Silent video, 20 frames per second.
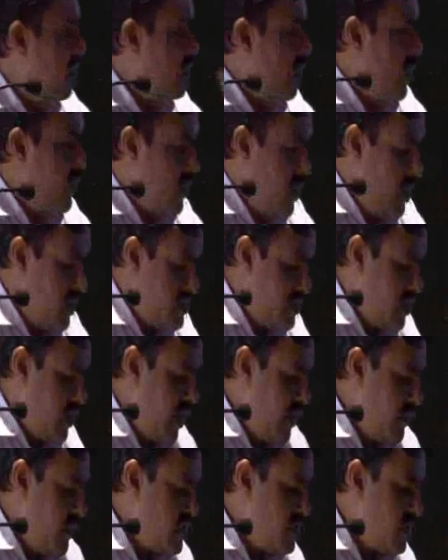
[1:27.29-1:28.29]
from the
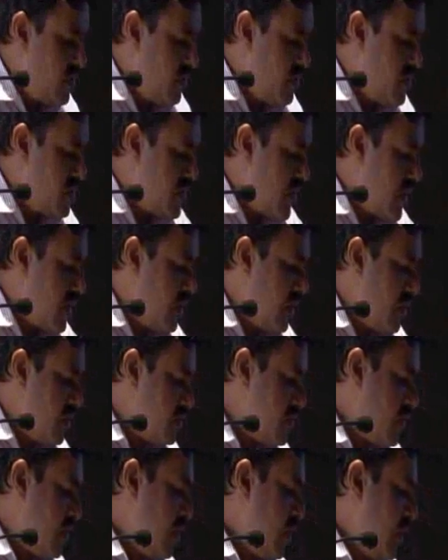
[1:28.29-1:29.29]
natural emission of the signals,
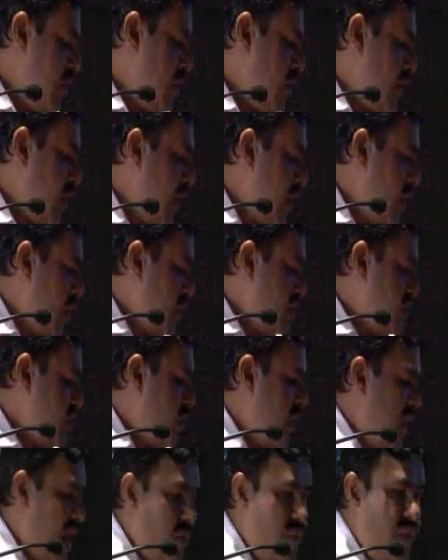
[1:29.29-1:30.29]
and
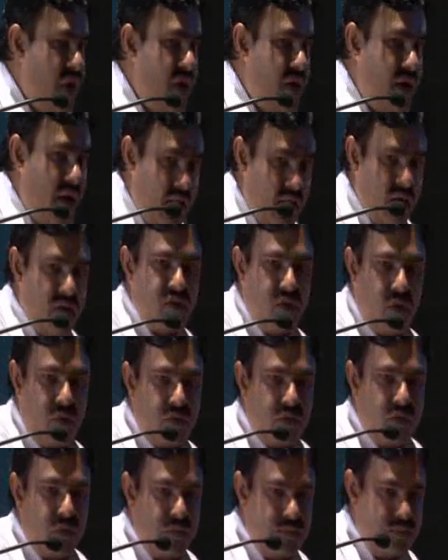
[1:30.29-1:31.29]
also man-made targets
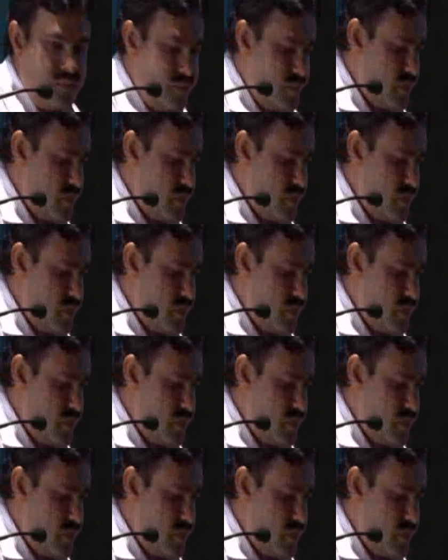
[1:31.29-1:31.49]
also.